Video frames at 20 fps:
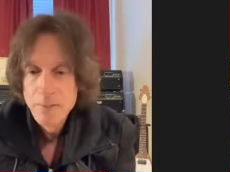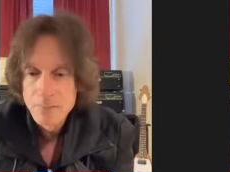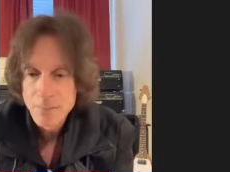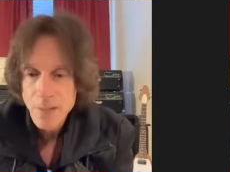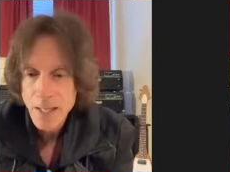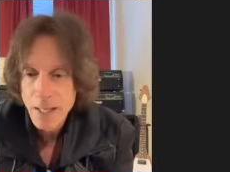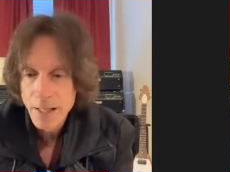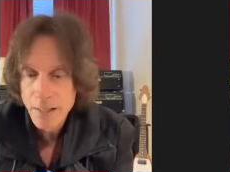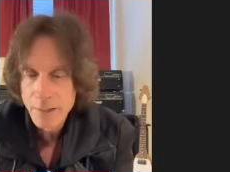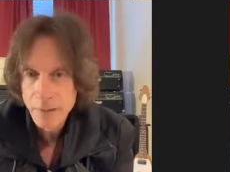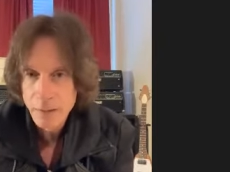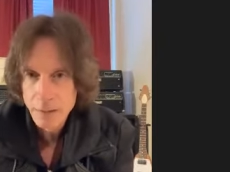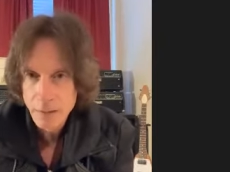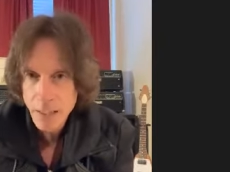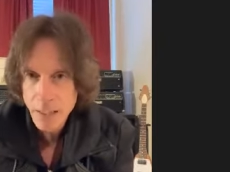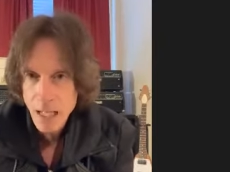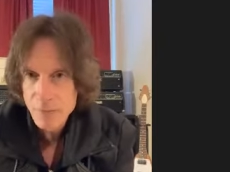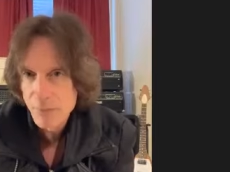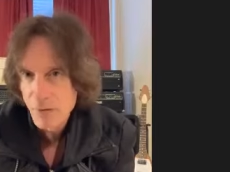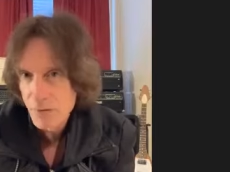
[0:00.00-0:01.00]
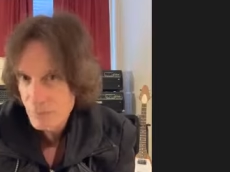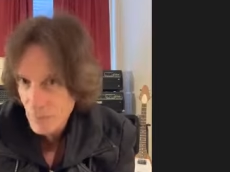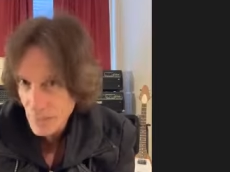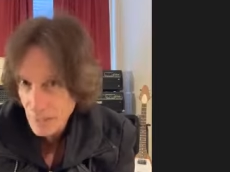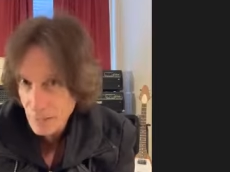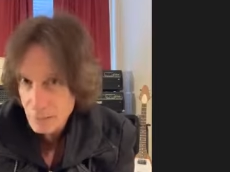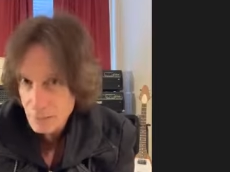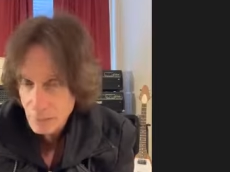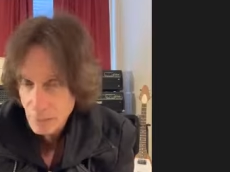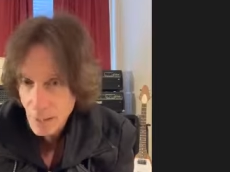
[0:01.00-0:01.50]
and a lot of our
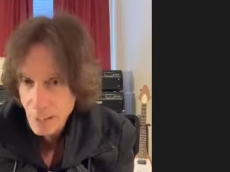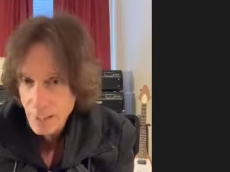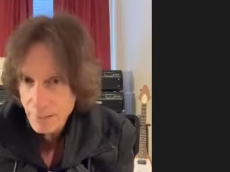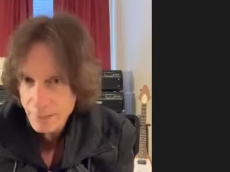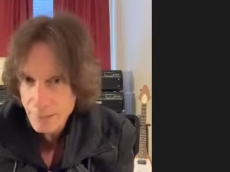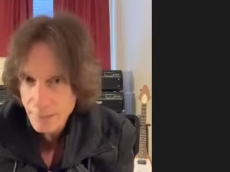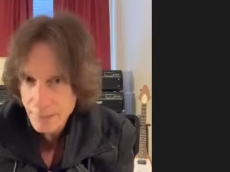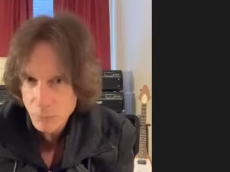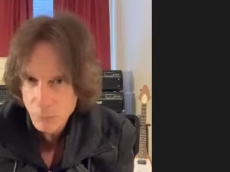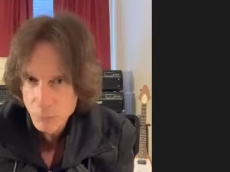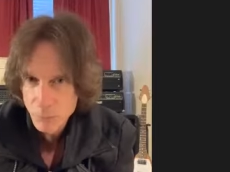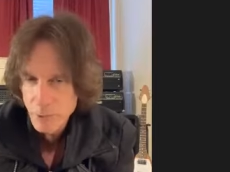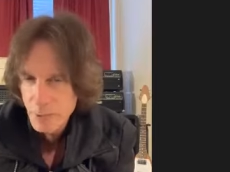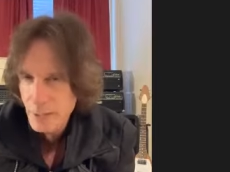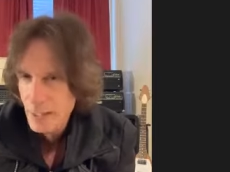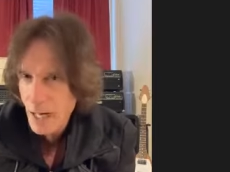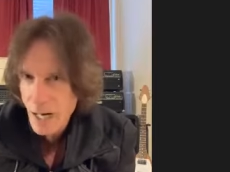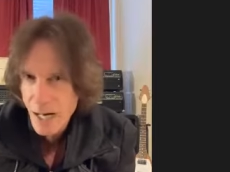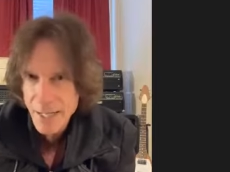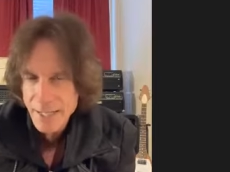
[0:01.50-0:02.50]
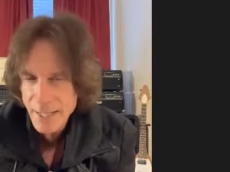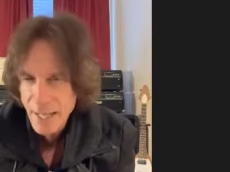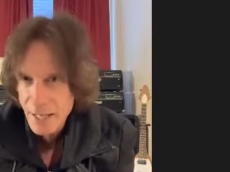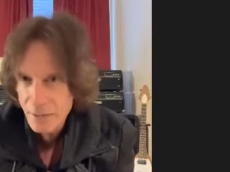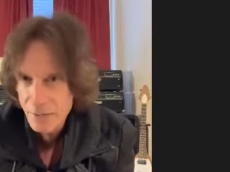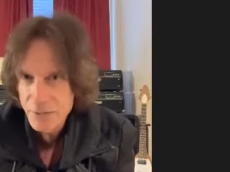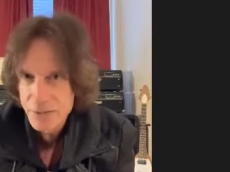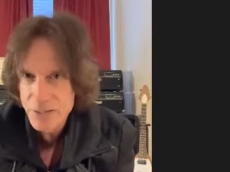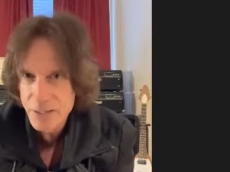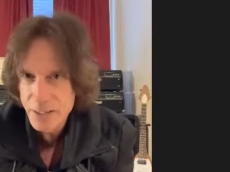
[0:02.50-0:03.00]
fans liked it really high
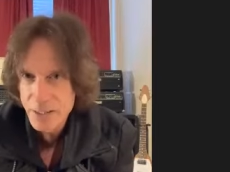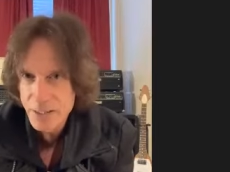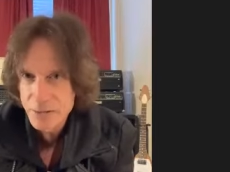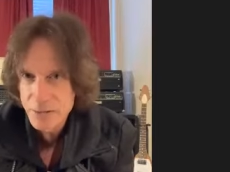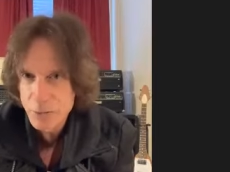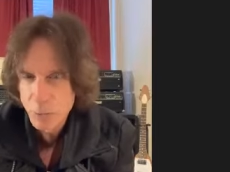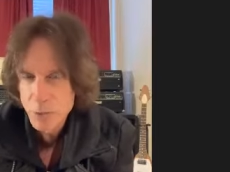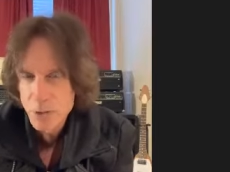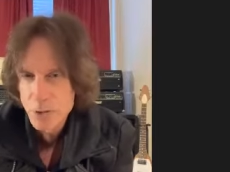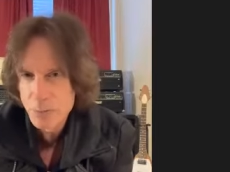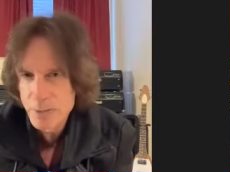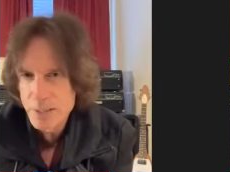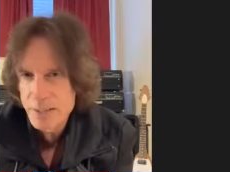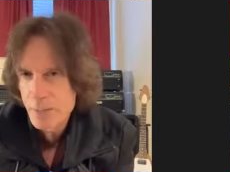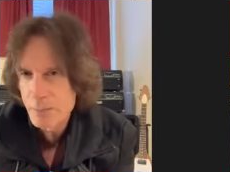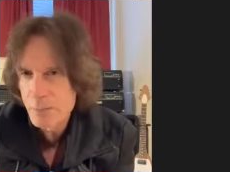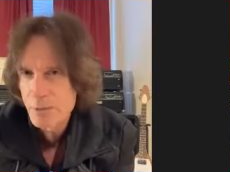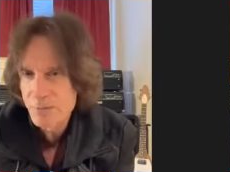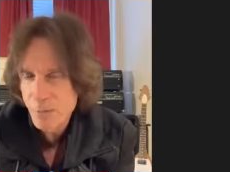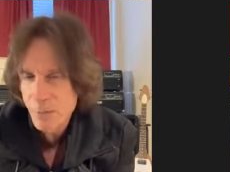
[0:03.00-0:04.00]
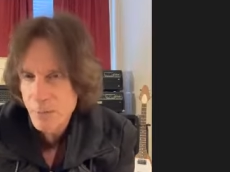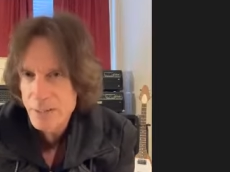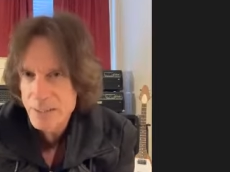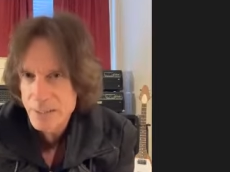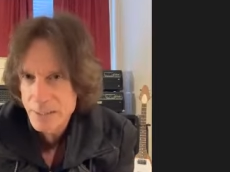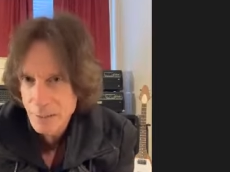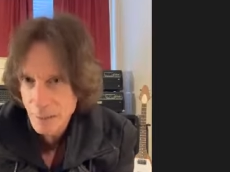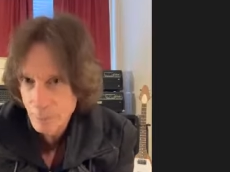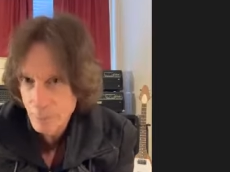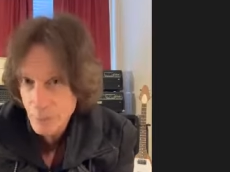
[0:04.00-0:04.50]
energy so we're doing something very
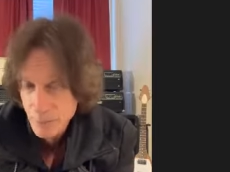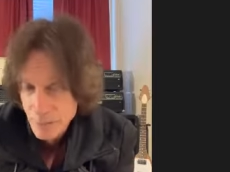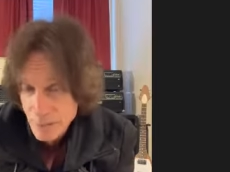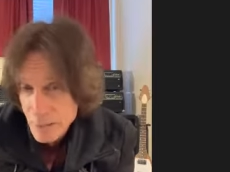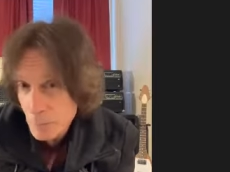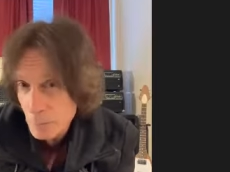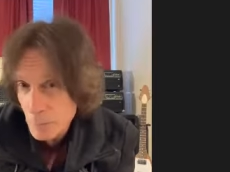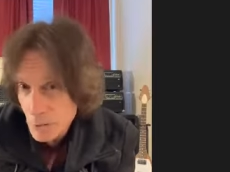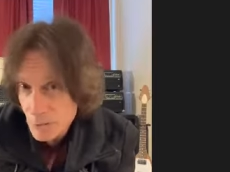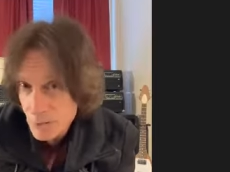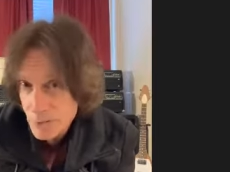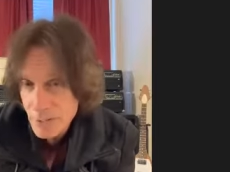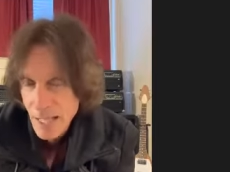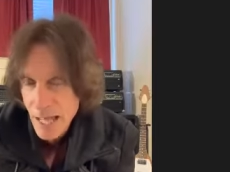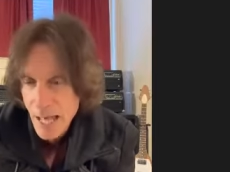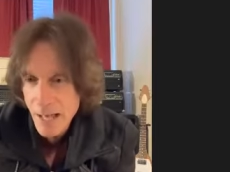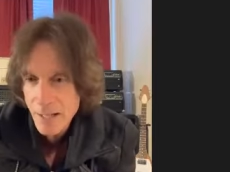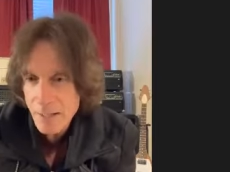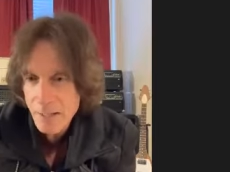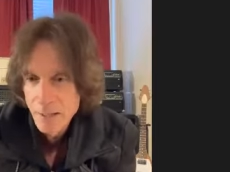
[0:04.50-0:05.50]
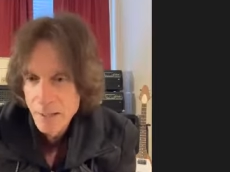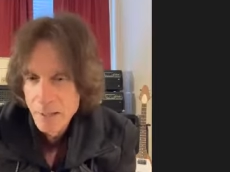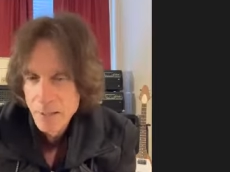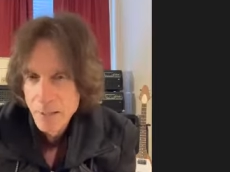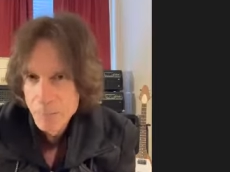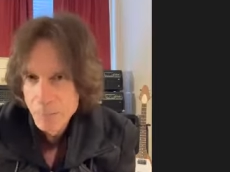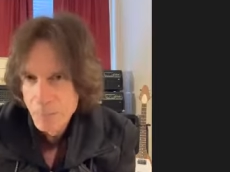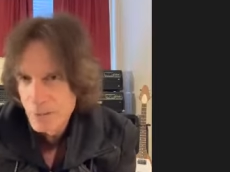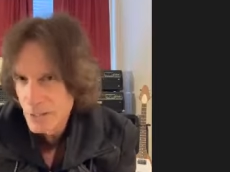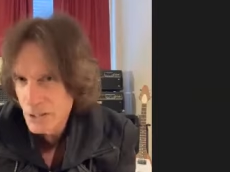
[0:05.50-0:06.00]
similar to that
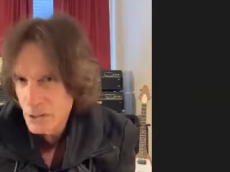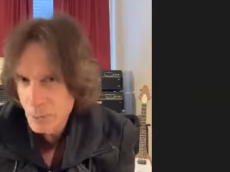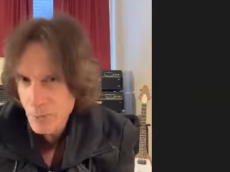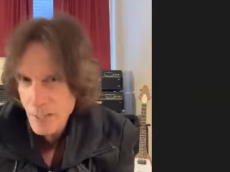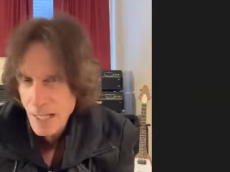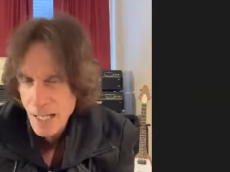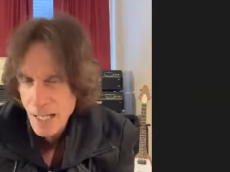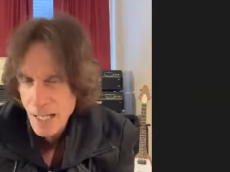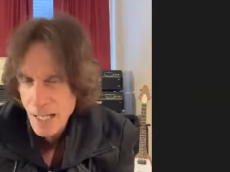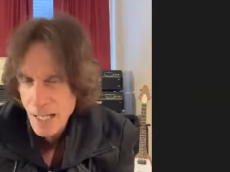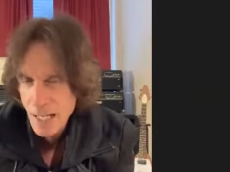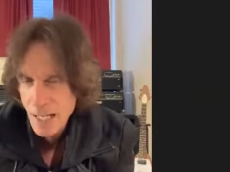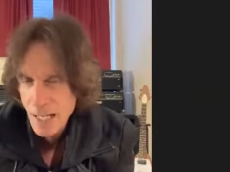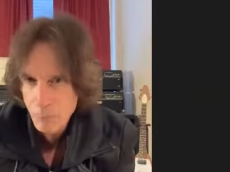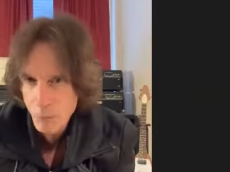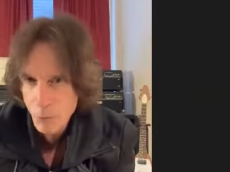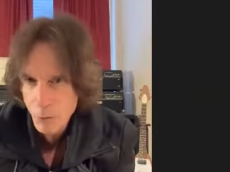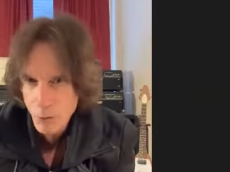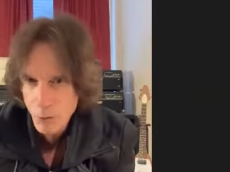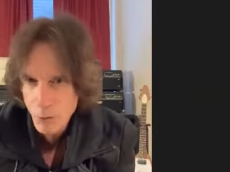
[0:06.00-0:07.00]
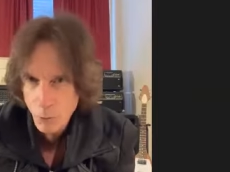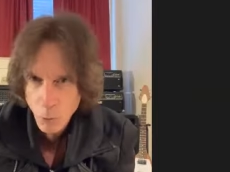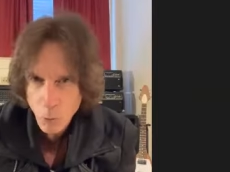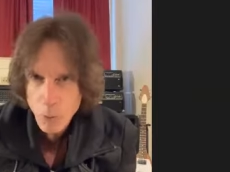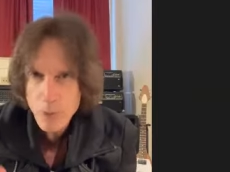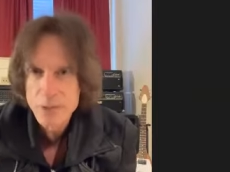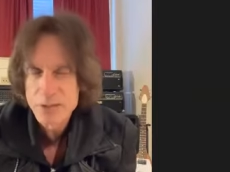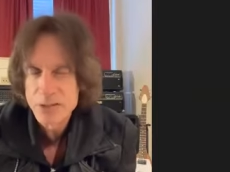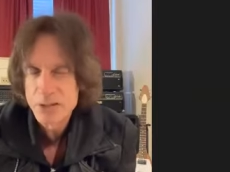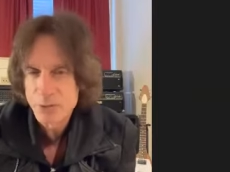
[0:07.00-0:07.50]
but this one has a lot more
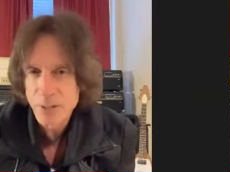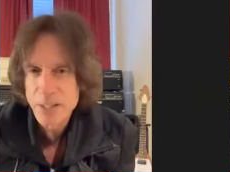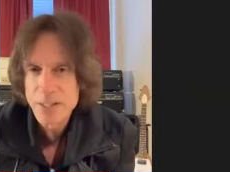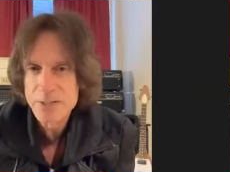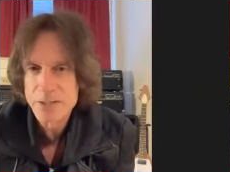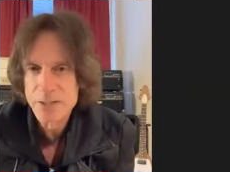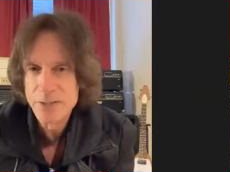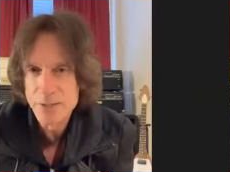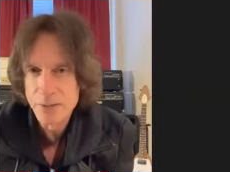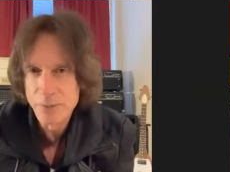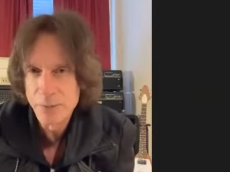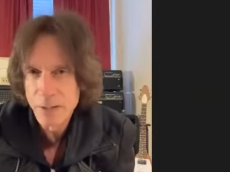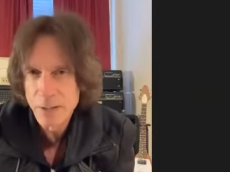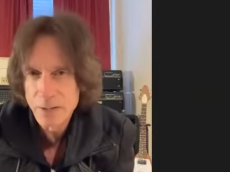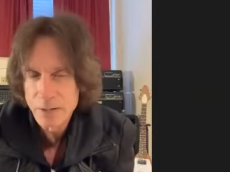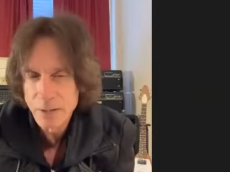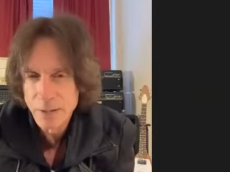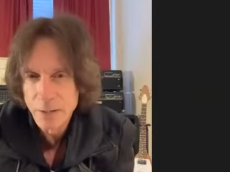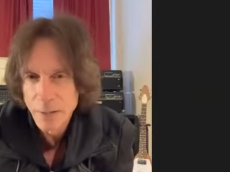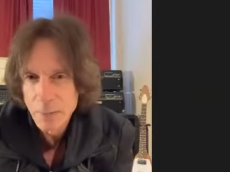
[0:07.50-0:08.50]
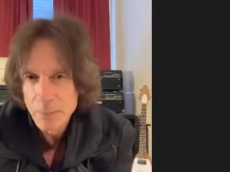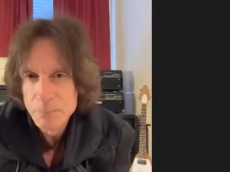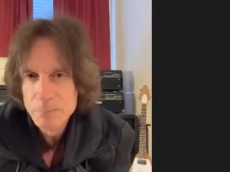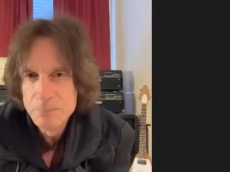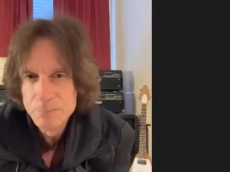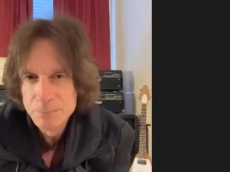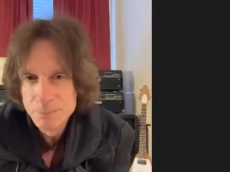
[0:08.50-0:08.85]
orchestration to it you know